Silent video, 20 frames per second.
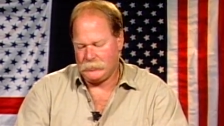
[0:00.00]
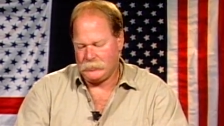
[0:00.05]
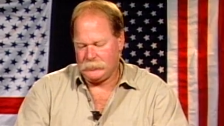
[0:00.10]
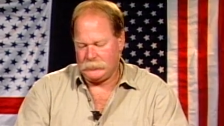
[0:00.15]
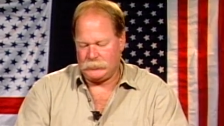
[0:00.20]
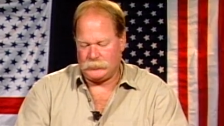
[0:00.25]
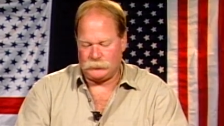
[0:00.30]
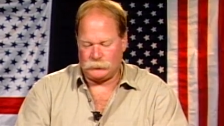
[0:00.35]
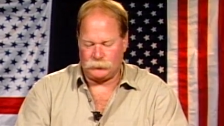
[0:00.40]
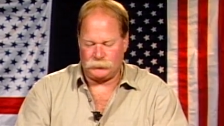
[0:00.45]

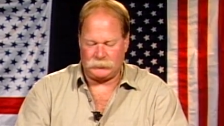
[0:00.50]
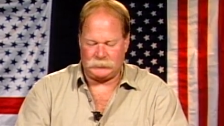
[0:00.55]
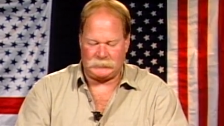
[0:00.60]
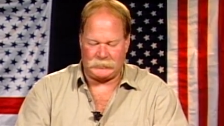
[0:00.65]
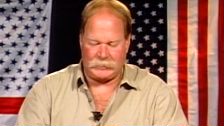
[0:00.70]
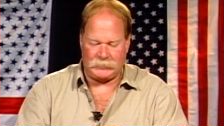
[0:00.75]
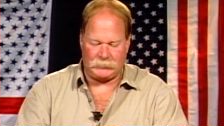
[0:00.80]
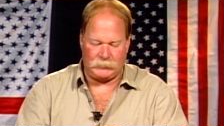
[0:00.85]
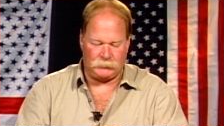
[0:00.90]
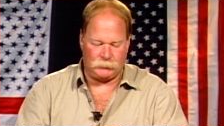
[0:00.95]
He knew the
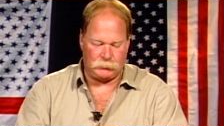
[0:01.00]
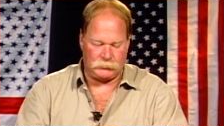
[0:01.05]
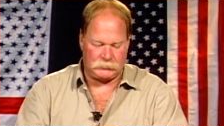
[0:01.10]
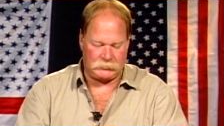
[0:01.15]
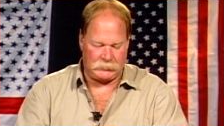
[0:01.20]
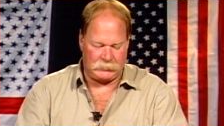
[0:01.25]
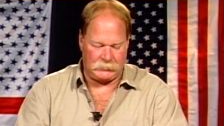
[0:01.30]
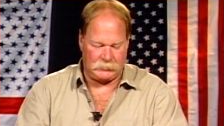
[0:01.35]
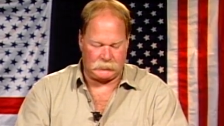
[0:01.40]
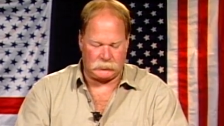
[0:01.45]
daily
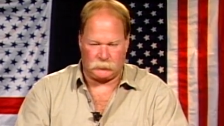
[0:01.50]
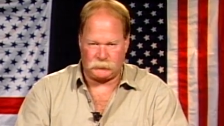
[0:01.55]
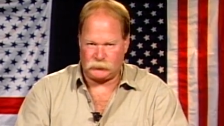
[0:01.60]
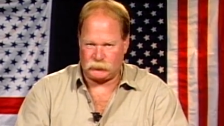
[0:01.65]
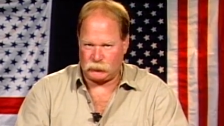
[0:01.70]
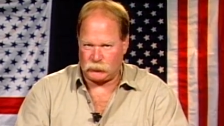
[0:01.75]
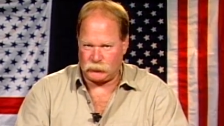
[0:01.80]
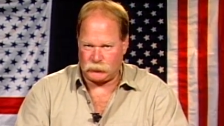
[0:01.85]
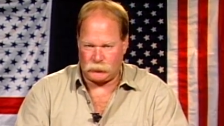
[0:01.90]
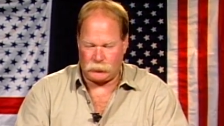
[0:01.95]
routines of
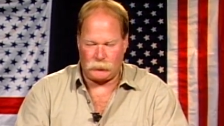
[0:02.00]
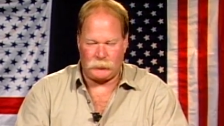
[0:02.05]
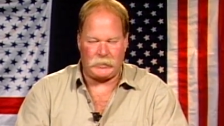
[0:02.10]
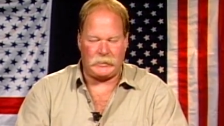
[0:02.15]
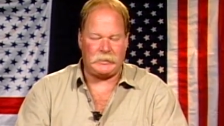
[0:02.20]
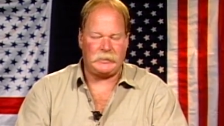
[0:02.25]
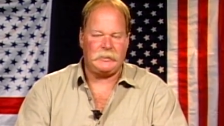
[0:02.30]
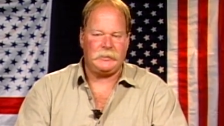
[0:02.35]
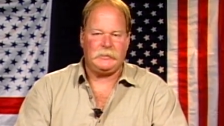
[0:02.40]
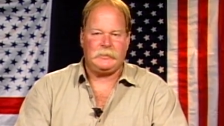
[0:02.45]

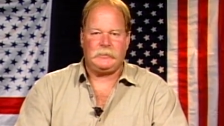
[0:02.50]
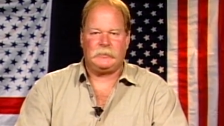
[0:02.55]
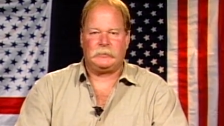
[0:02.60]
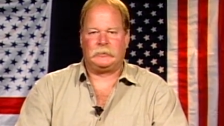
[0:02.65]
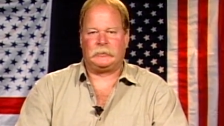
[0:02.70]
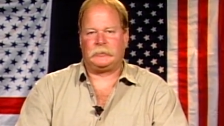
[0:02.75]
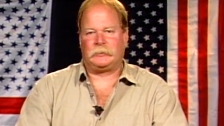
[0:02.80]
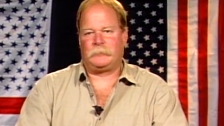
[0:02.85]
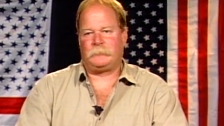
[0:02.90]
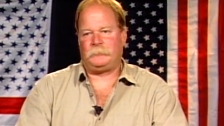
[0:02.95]
security.
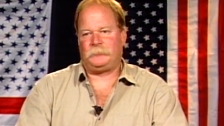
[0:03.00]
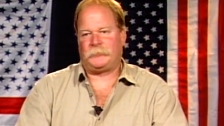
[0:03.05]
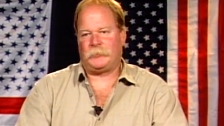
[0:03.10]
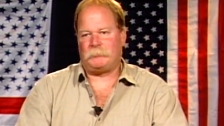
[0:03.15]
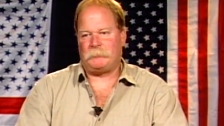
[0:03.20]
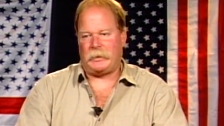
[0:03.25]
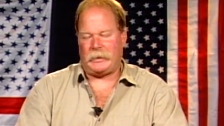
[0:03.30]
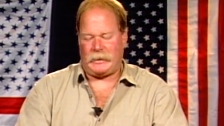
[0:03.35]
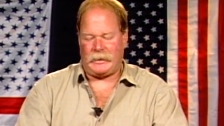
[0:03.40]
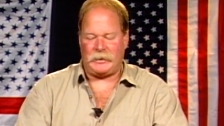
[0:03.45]
The
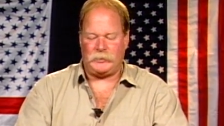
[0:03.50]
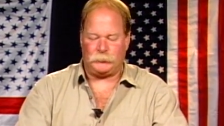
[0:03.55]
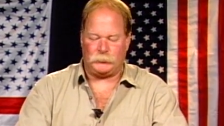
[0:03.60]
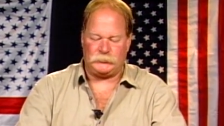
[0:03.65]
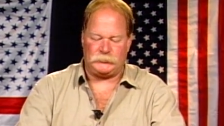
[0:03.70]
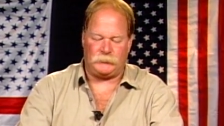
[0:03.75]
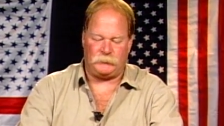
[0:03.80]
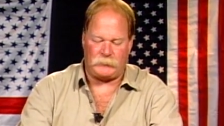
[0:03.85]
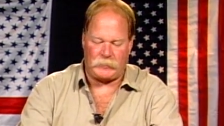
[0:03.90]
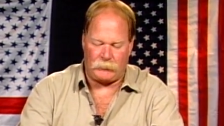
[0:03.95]
man
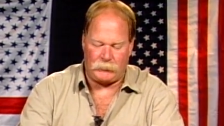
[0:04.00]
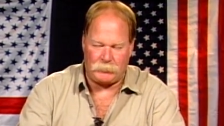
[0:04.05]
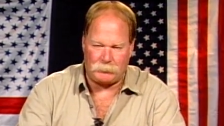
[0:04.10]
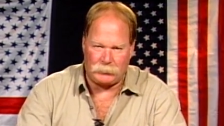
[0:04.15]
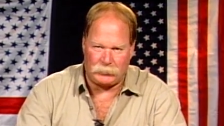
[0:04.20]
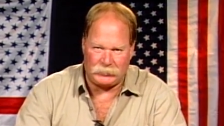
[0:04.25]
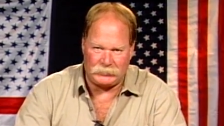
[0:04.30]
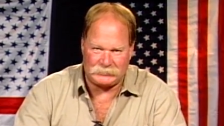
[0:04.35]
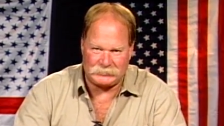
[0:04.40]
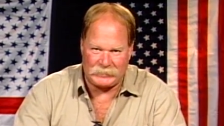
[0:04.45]
was very
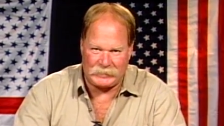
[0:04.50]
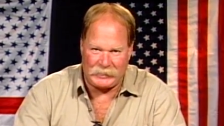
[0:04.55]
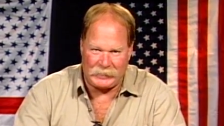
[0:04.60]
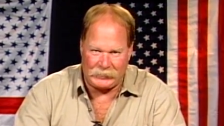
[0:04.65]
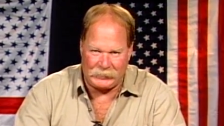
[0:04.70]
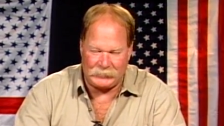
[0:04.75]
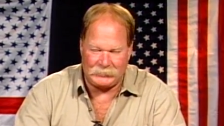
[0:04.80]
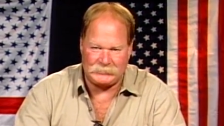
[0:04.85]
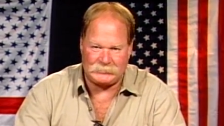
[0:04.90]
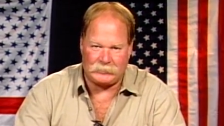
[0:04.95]
much
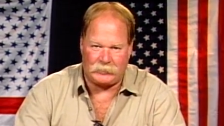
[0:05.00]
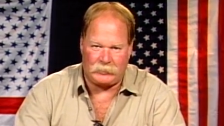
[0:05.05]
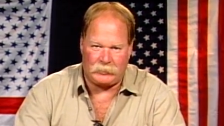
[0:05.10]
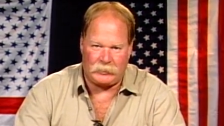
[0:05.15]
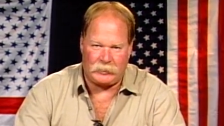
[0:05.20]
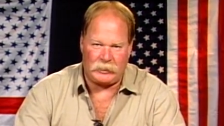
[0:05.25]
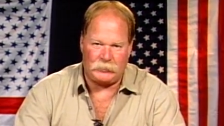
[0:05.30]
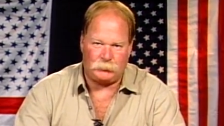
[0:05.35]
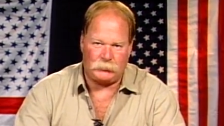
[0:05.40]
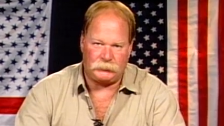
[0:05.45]

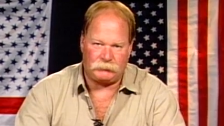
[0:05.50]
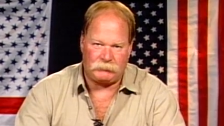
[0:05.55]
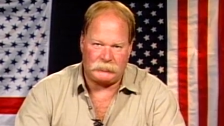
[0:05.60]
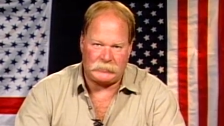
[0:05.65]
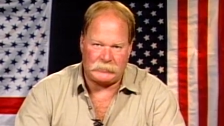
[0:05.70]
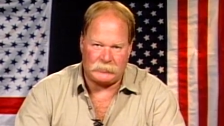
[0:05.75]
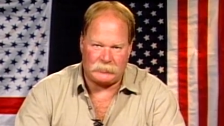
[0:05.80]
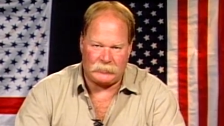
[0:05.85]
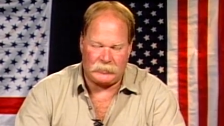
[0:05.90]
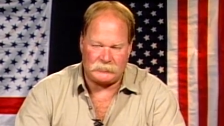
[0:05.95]
hands-on with
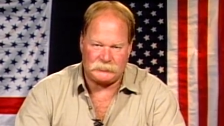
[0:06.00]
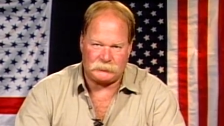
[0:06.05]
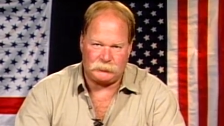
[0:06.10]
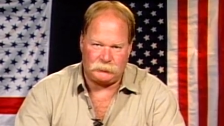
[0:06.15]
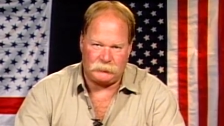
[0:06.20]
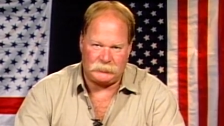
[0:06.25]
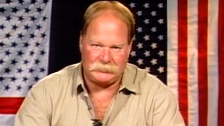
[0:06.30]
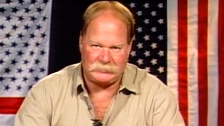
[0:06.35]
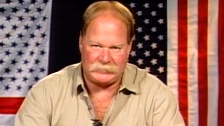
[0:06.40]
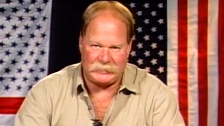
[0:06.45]
regards to
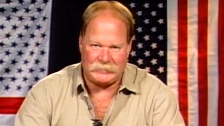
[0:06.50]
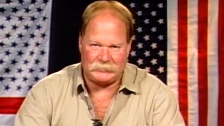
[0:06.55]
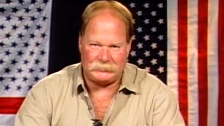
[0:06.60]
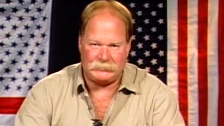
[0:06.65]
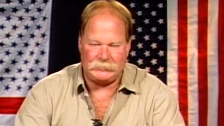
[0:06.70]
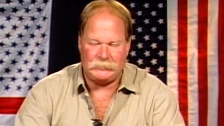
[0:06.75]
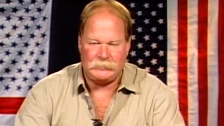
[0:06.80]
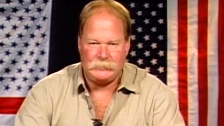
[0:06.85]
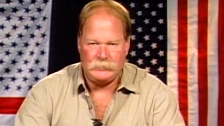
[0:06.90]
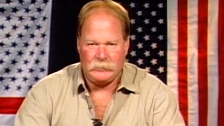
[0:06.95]
the
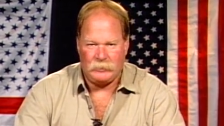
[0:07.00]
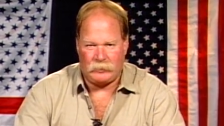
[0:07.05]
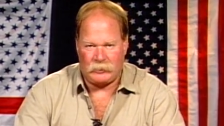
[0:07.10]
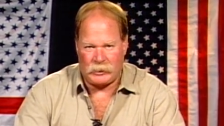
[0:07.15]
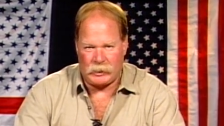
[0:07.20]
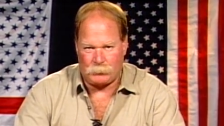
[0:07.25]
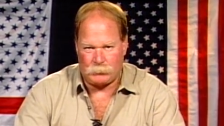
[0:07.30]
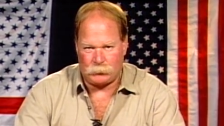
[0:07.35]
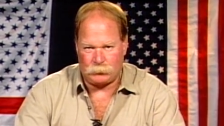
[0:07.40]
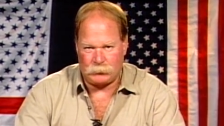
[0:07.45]
daily
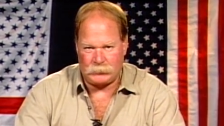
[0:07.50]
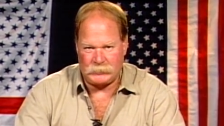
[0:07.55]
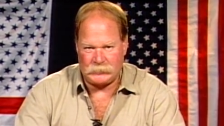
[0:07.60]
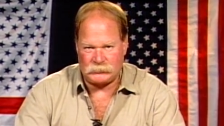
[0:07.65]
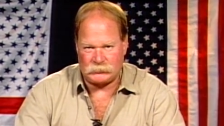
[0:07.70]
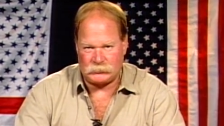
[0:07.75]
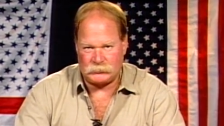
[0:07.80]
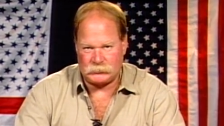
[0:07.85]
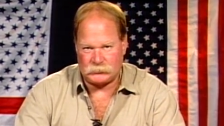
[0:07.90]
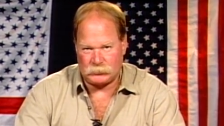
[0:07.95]

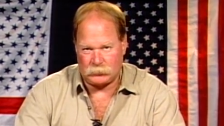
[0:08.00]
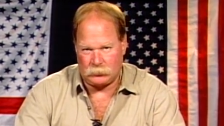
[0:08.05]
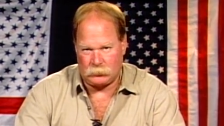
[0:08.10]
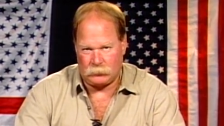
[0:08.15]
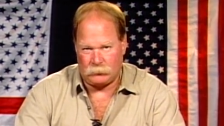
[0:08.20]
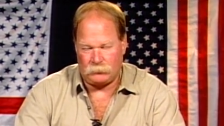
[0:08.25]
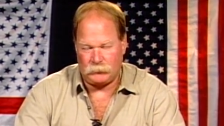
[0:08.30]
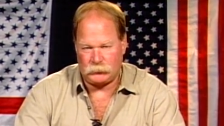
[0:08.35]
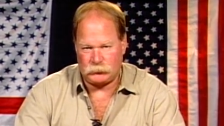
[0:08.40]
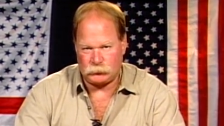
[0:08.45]
operations
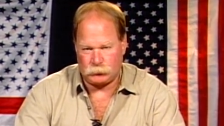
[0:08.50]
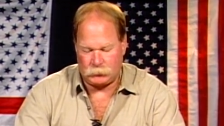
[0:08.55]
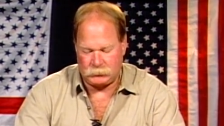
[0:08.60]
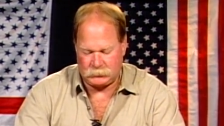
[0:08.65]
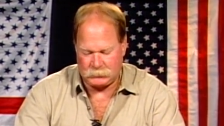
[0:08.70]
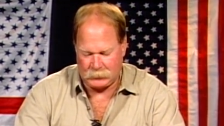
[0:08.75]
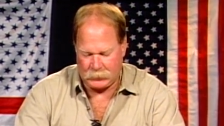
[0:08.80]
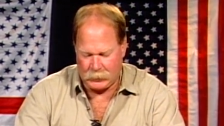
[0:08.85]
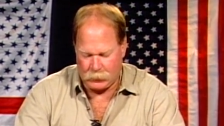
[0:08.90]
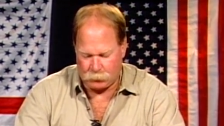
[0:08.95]
of the Twin
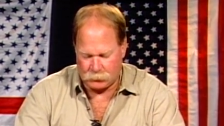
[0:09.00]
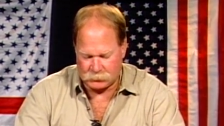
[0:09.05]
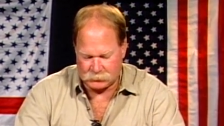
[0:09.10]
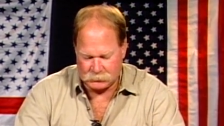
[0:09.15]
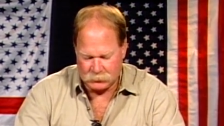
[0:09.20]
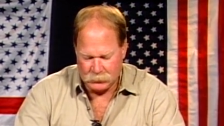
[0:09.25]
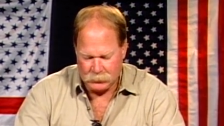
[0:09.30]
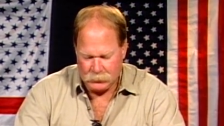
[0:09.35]
Towers.